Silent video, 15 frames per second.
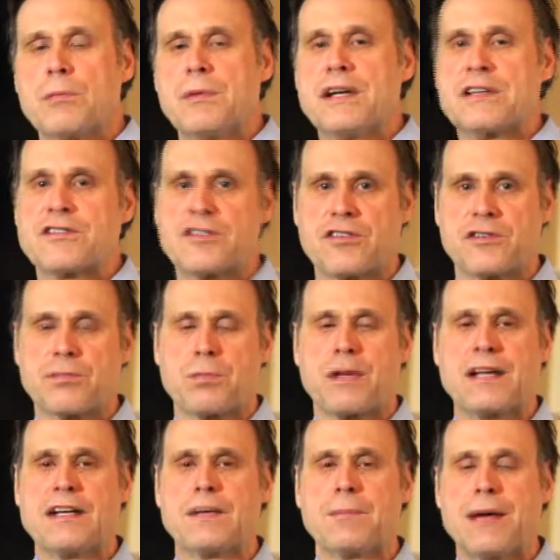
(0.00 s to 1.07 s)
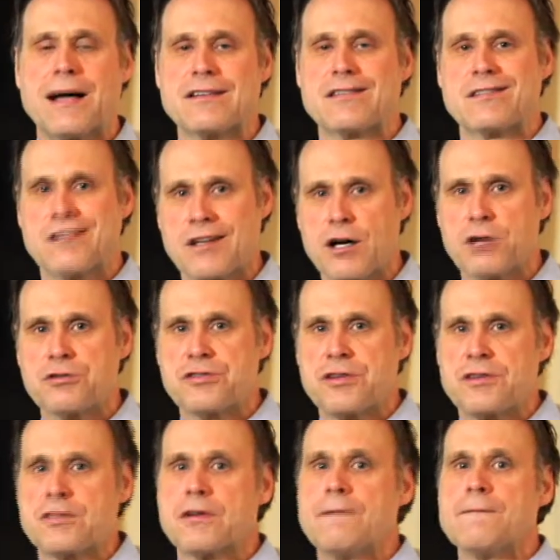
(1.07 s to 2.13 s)
minutes explaining about
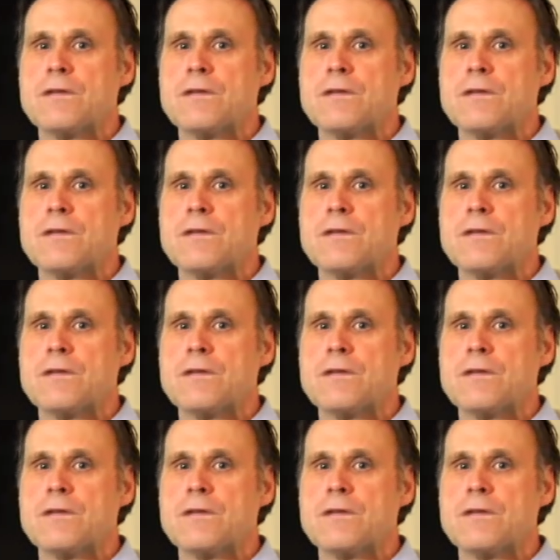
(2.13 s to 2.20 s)
stenosis.